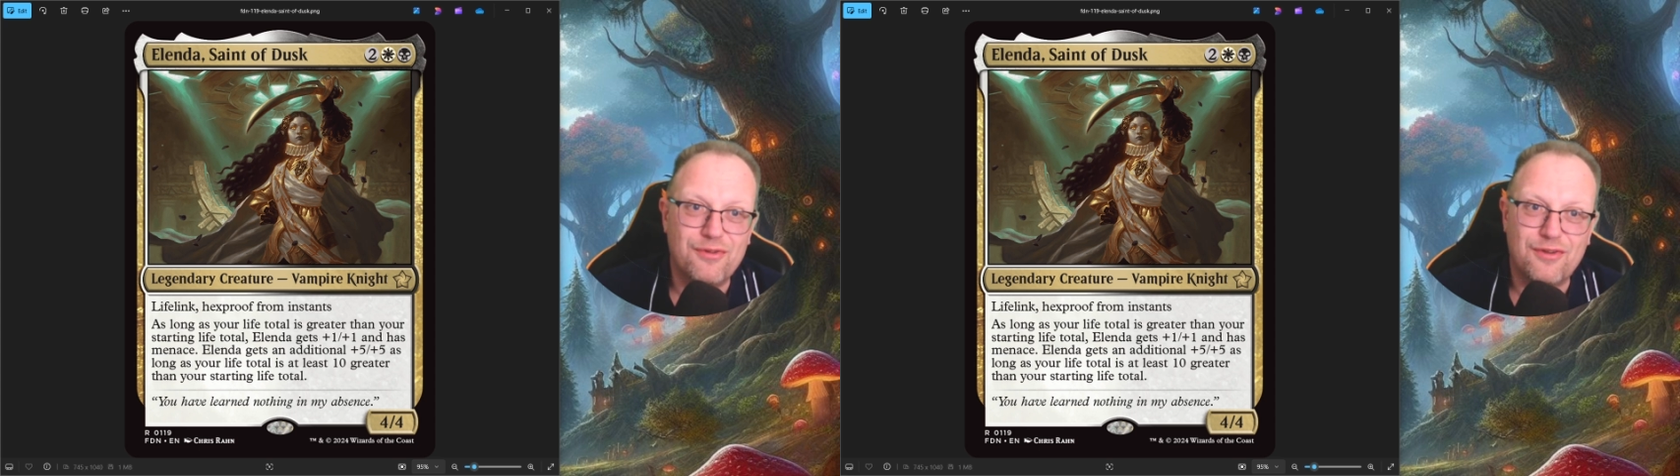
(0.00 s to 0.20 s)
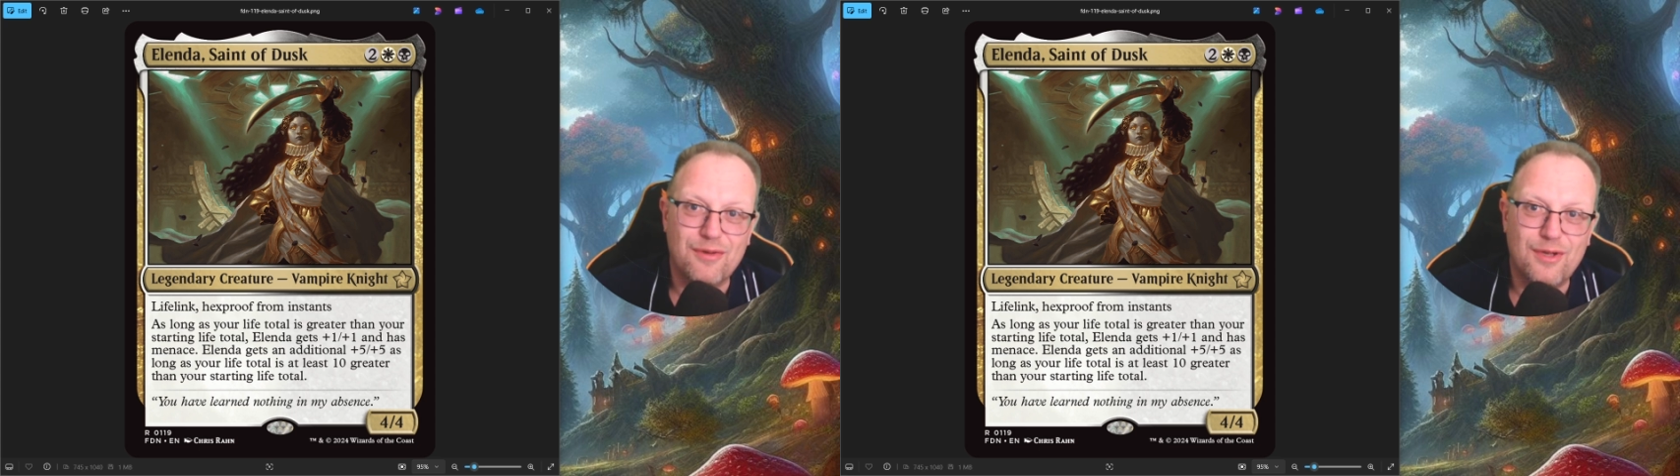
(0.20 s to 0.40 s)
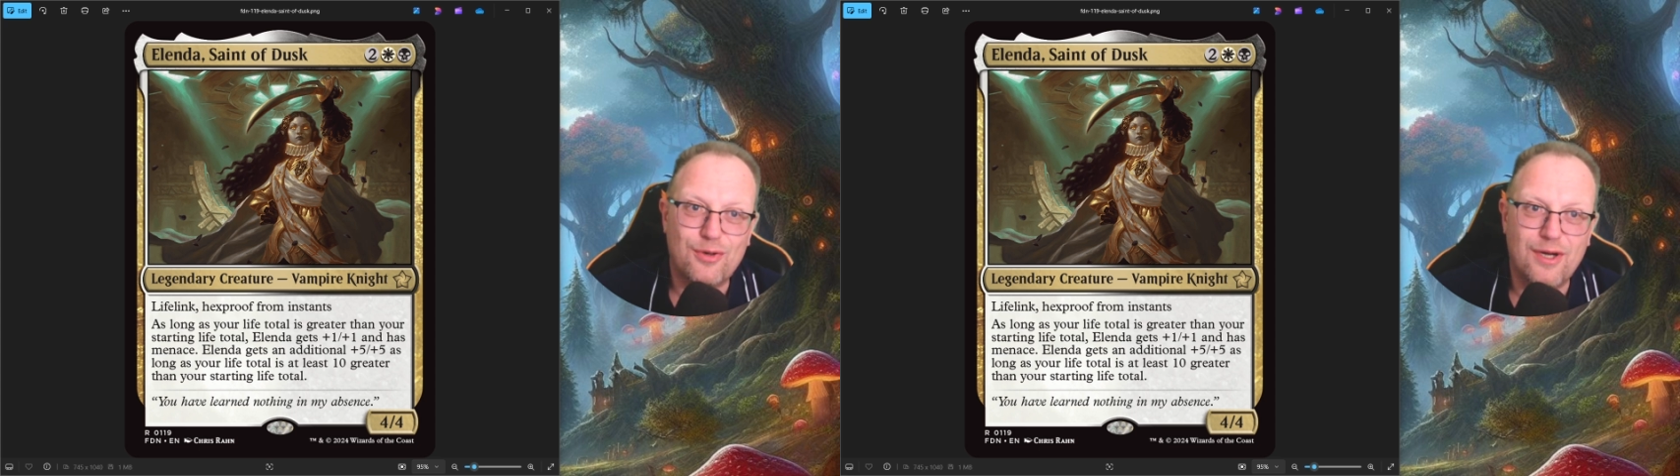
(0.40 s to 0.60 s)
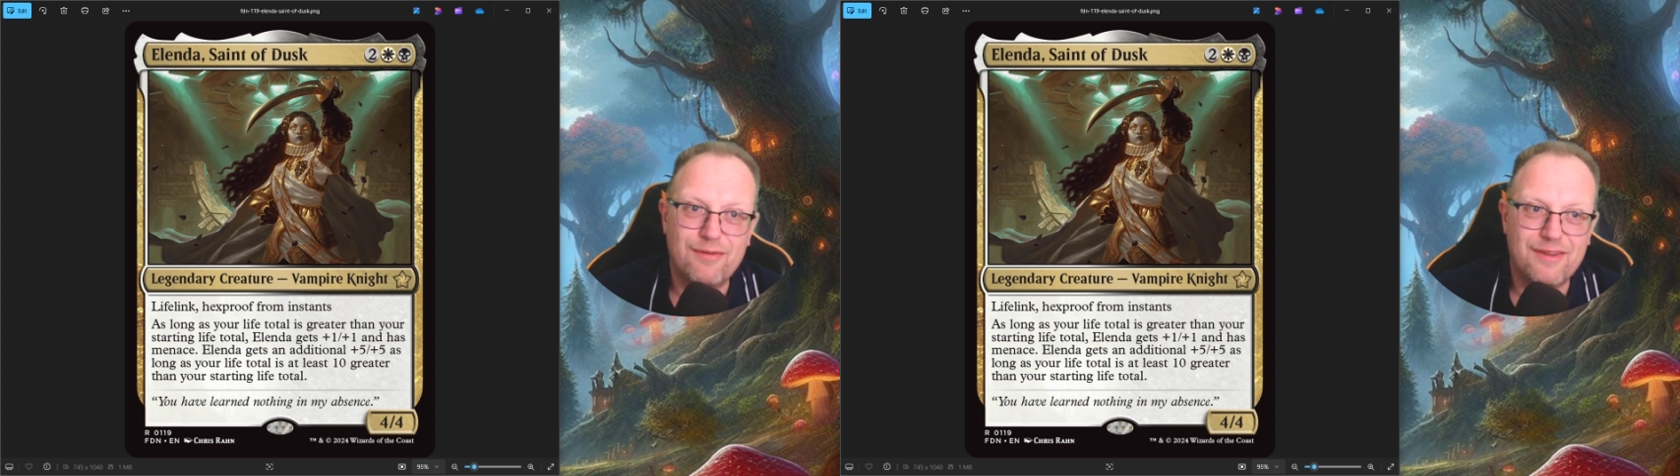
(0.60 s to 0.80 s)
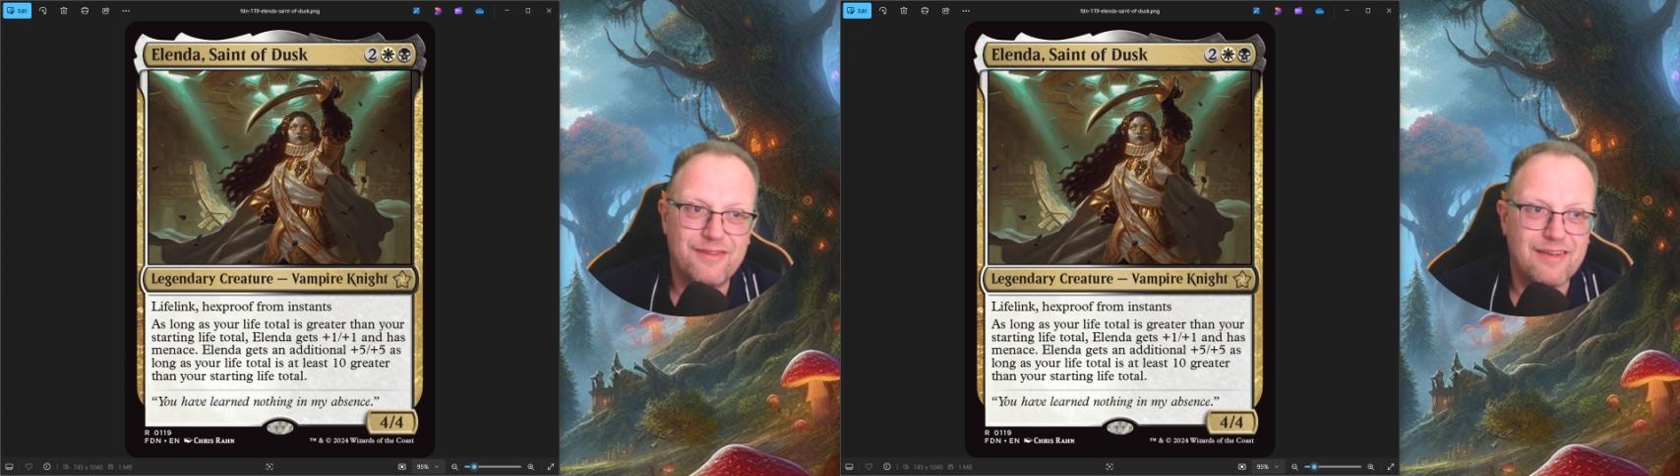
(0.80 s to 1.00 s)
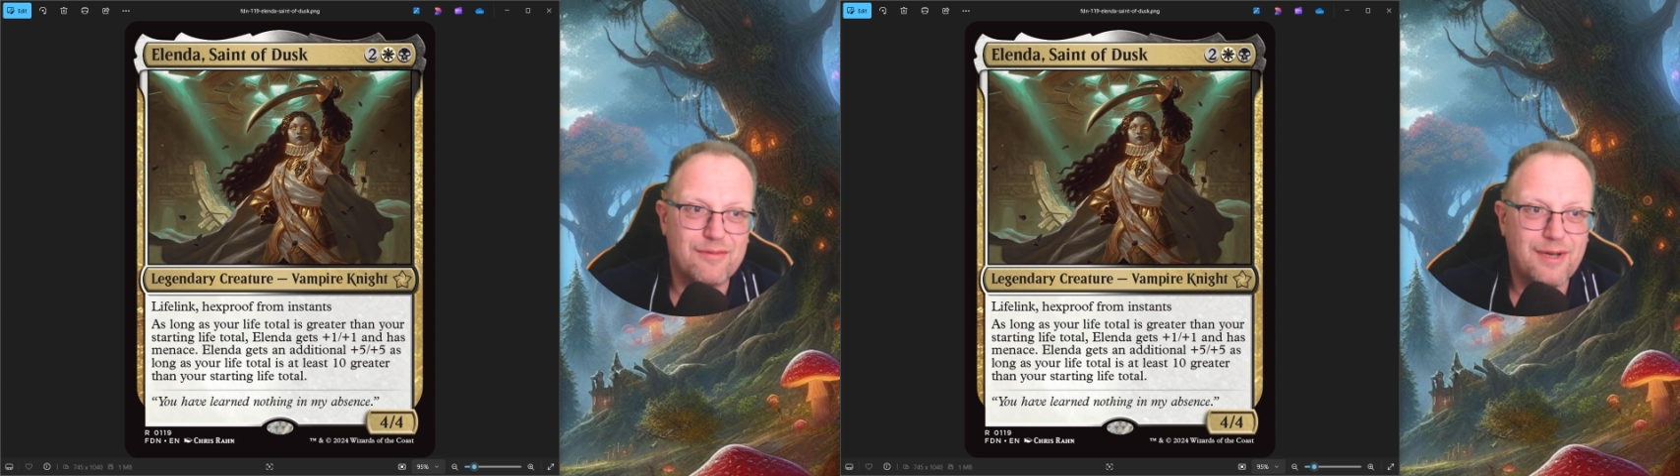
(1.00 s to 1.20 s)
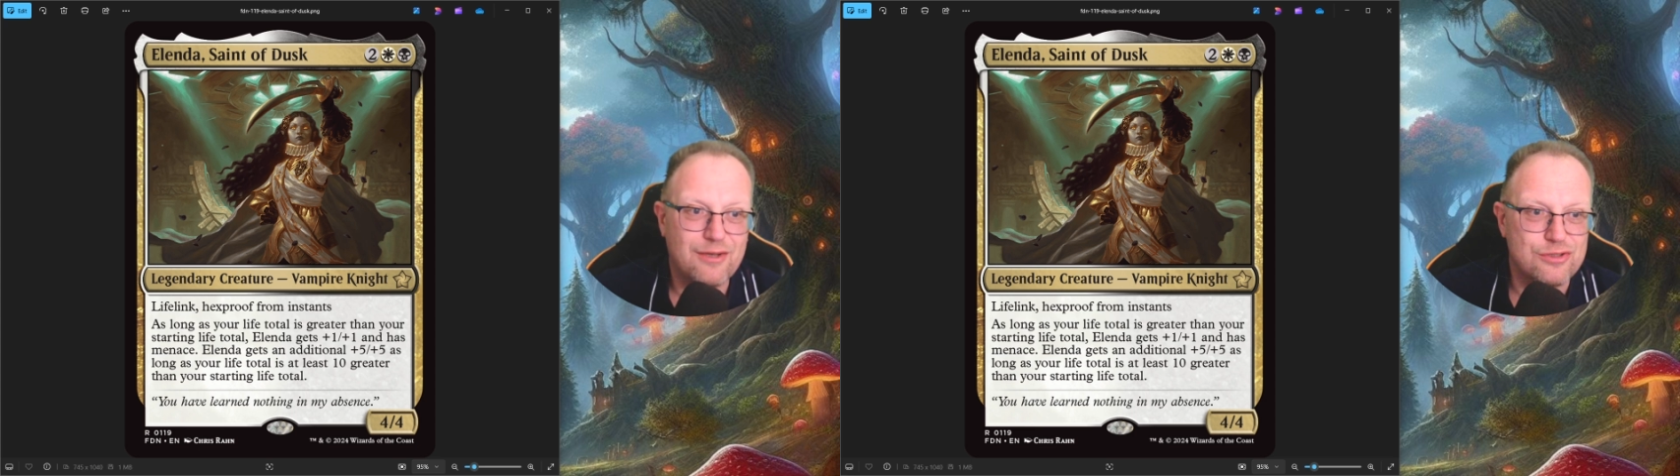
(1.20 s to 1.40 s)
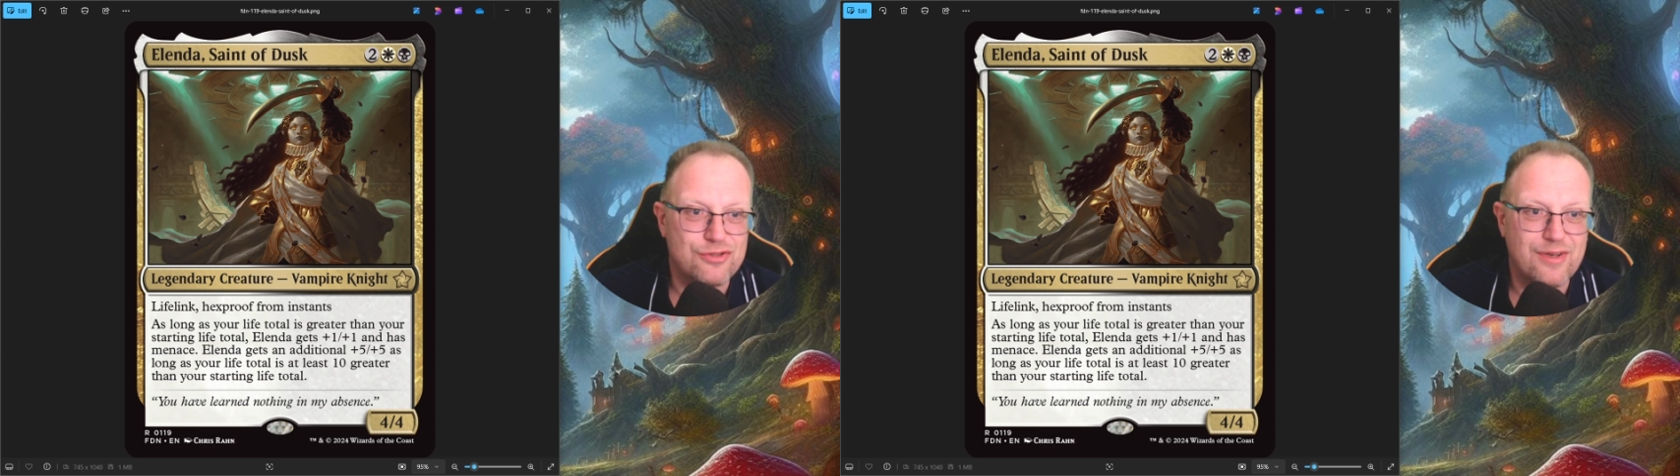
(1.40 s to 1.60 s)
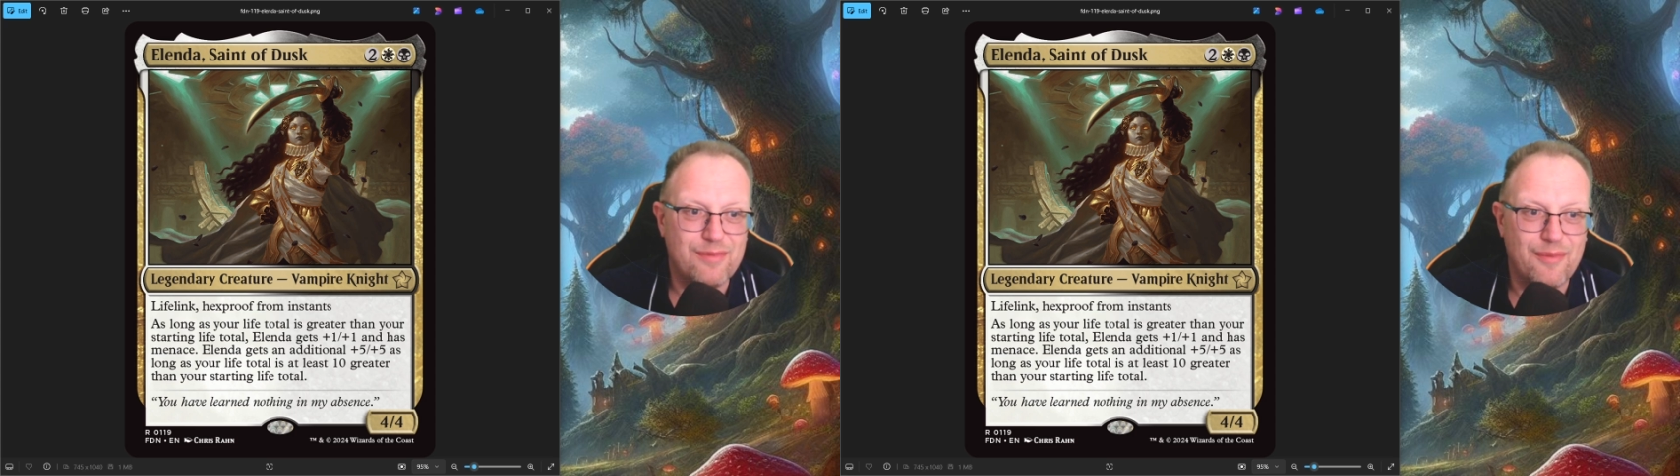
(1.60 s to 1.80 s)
this is going to be quite a fun deck to play on stream